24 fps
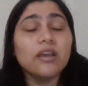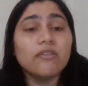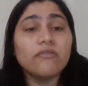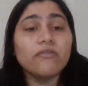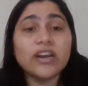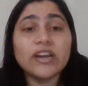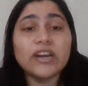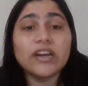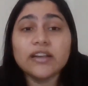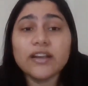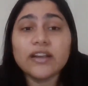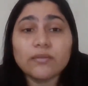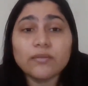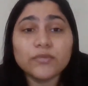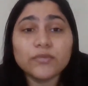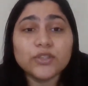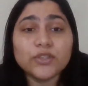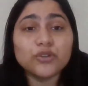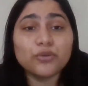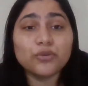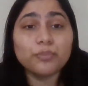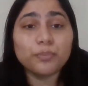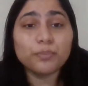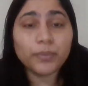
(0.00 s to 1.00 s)
When it
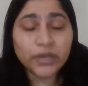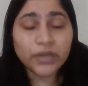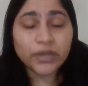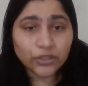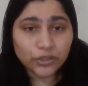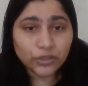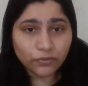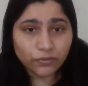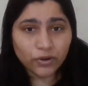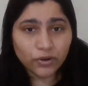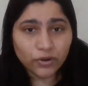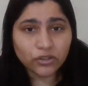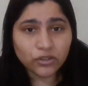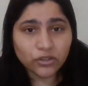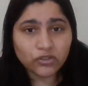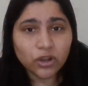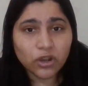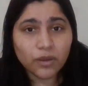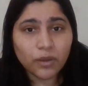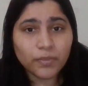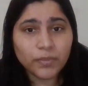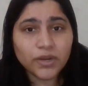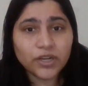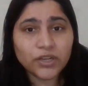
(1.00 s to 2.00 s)
comes to pitch for a
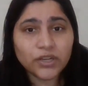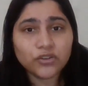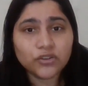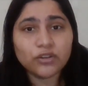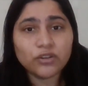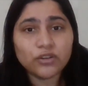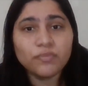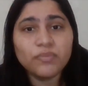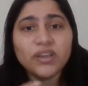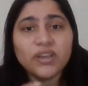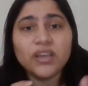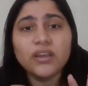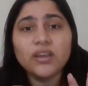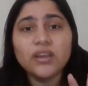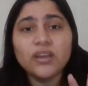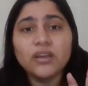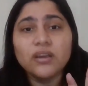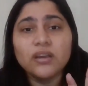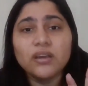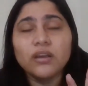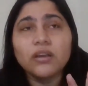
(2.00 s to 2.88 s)
job, it should be